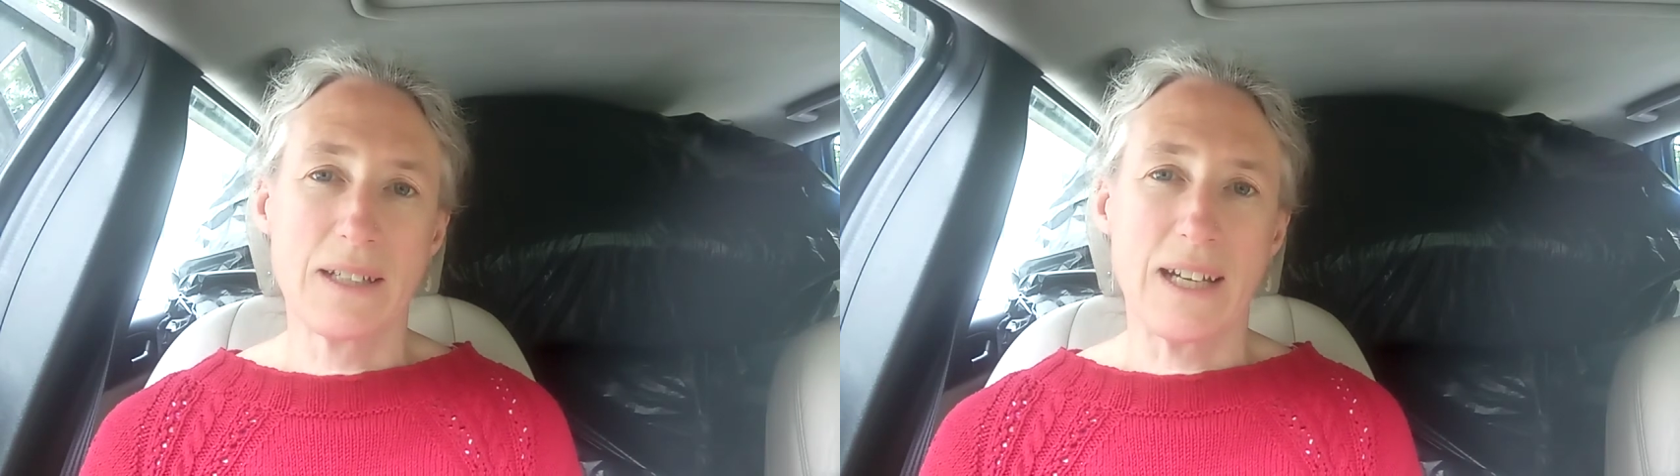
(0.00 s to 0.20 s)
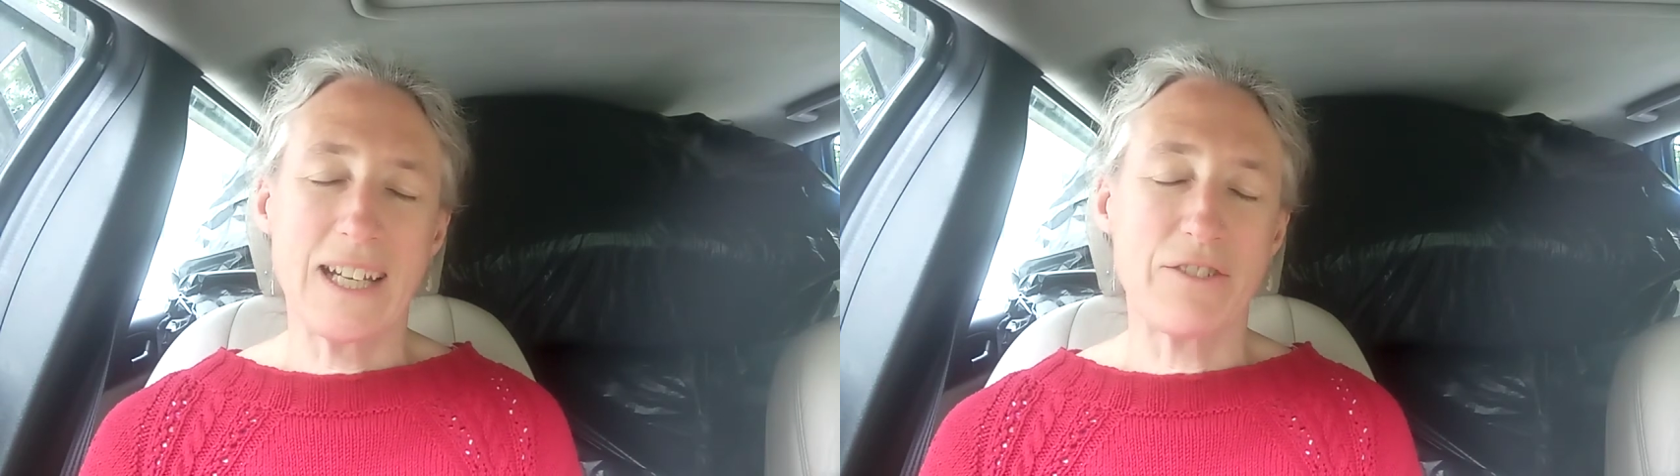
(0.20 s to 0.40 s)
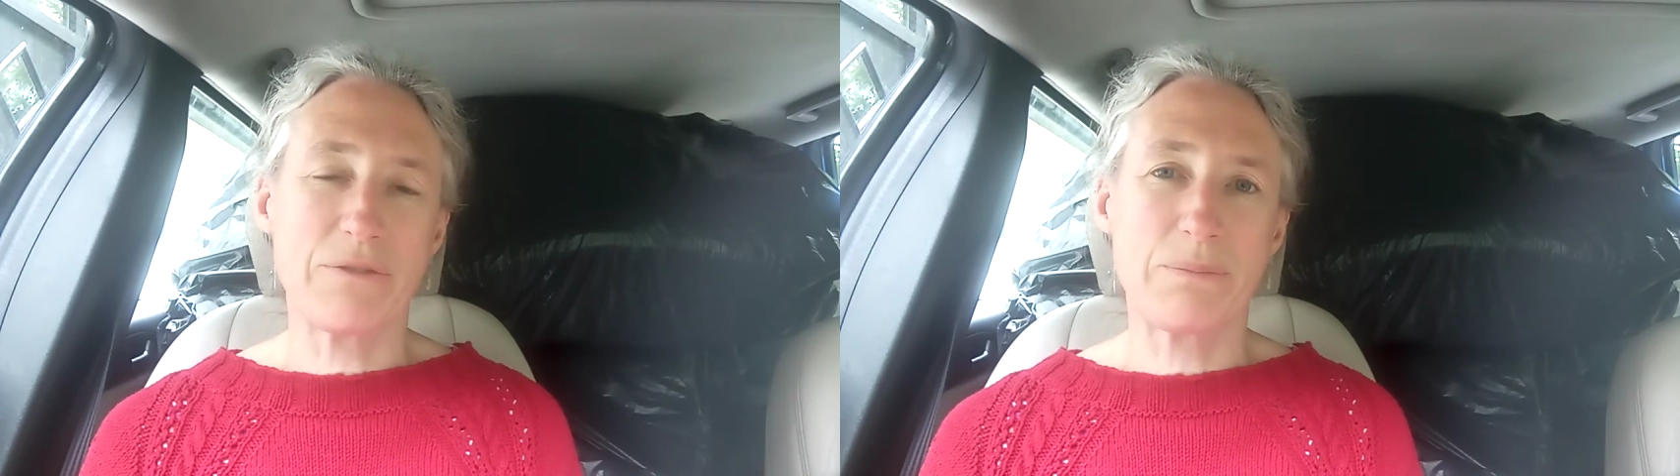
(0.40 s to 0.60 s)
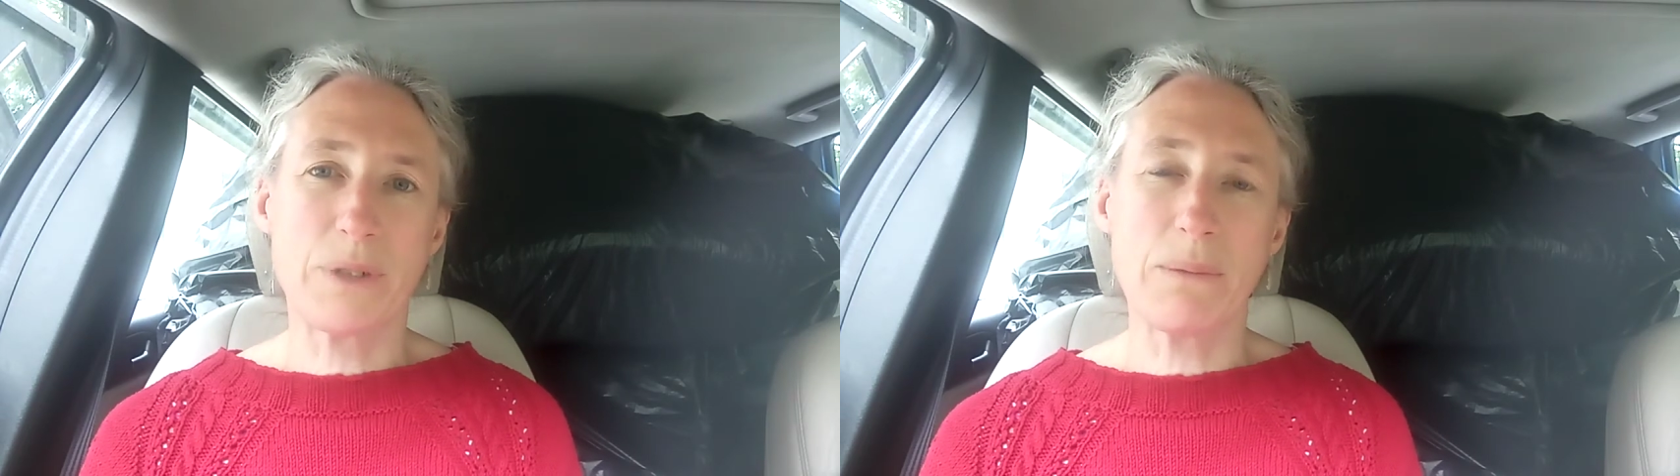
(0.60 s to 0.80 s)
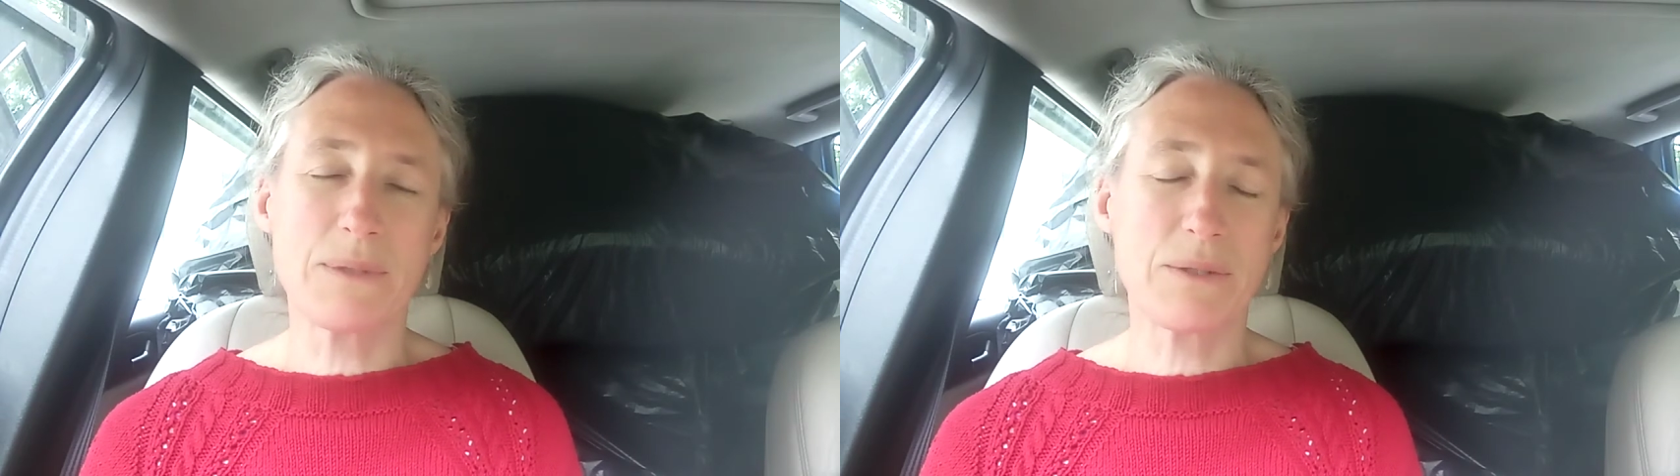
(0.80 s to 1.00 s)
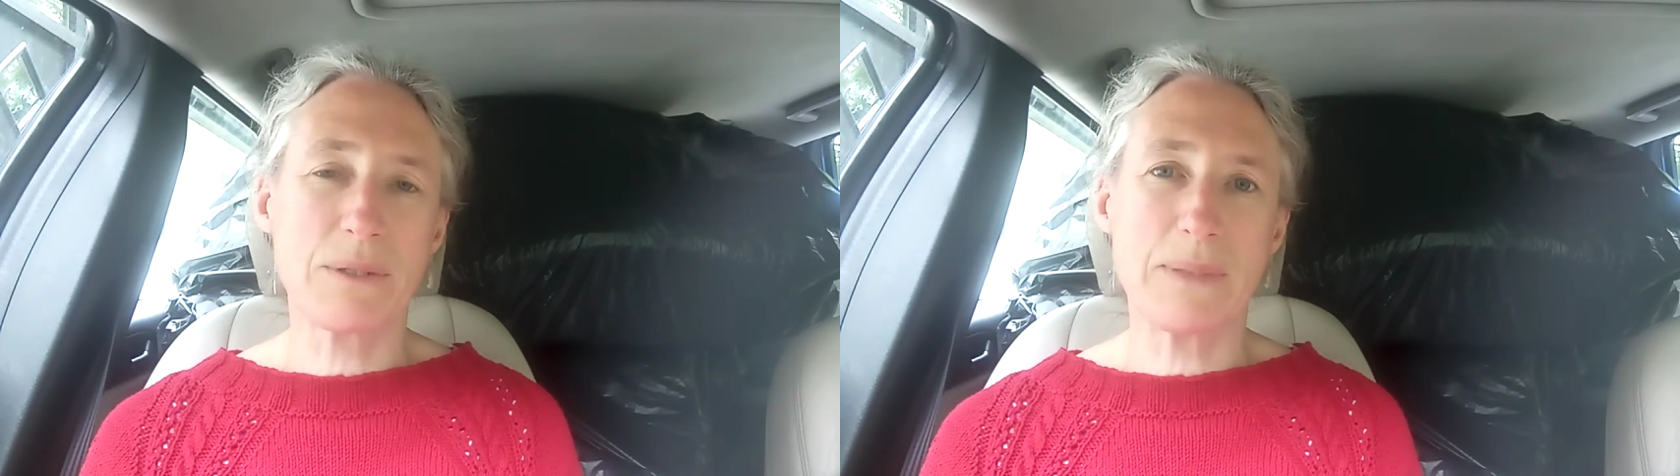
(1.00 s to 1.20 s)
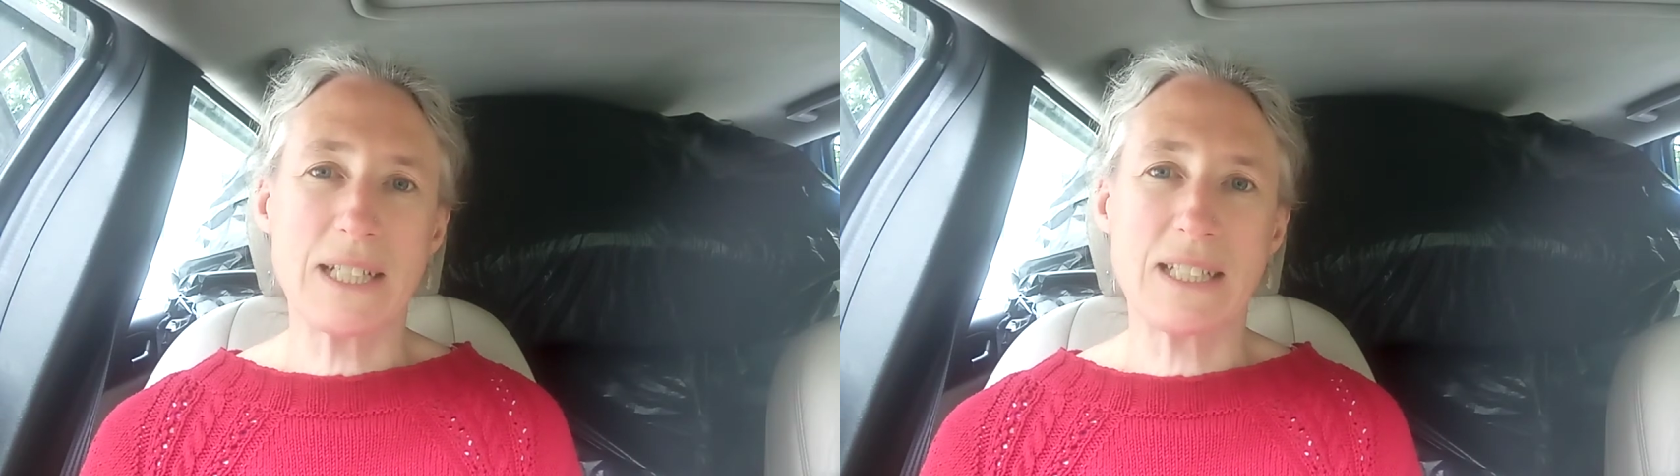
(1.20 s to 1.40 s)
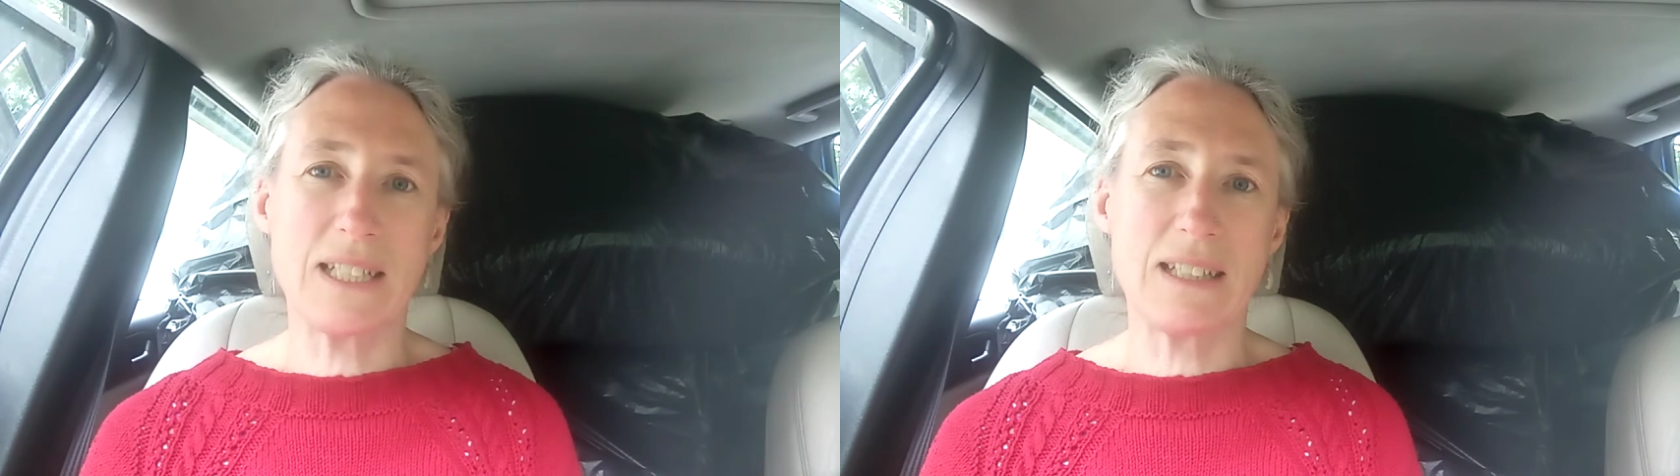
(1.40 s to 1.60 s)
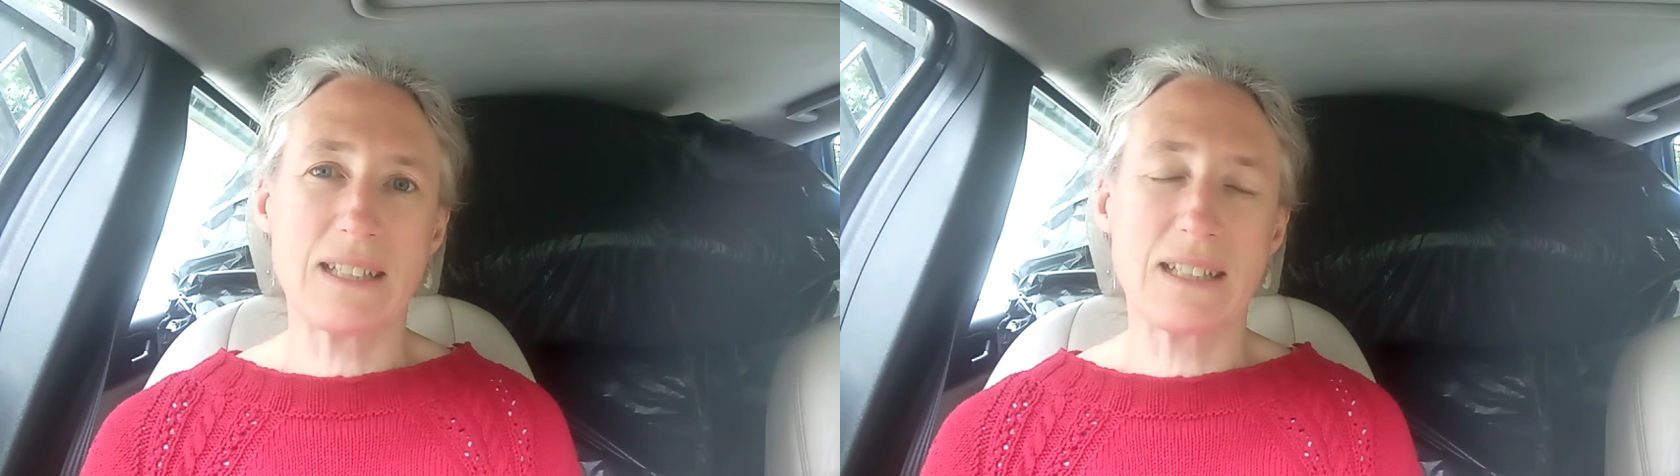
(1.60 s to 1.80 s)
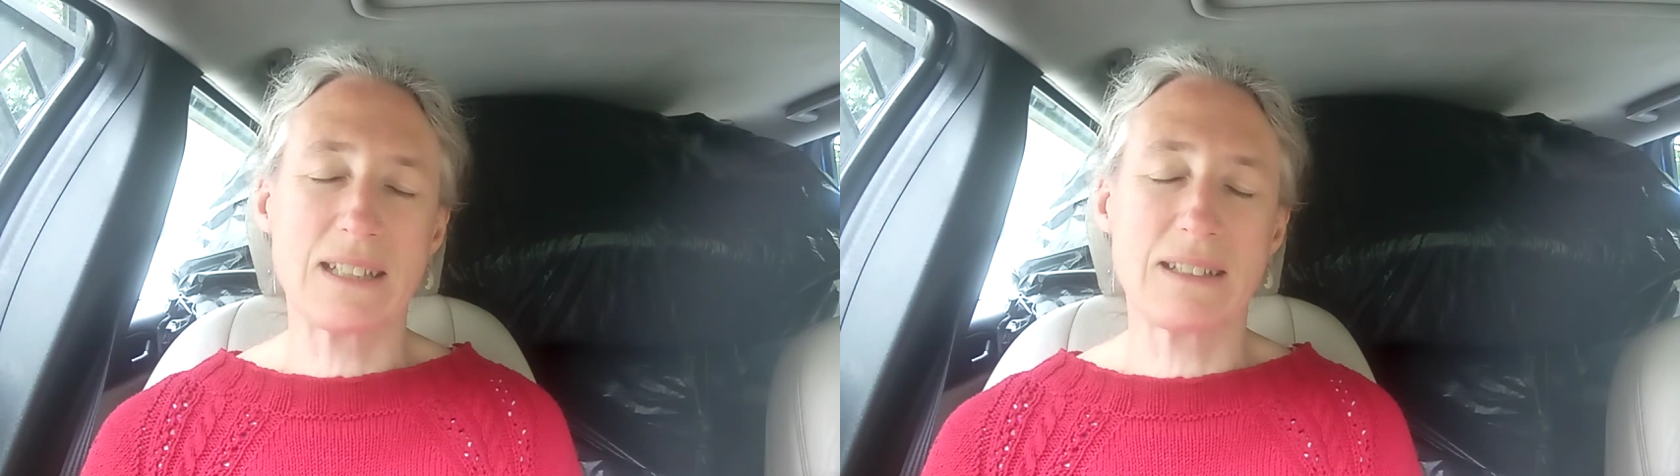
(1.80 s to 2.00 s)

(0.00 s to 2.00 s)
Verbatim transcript: have problems with my teeth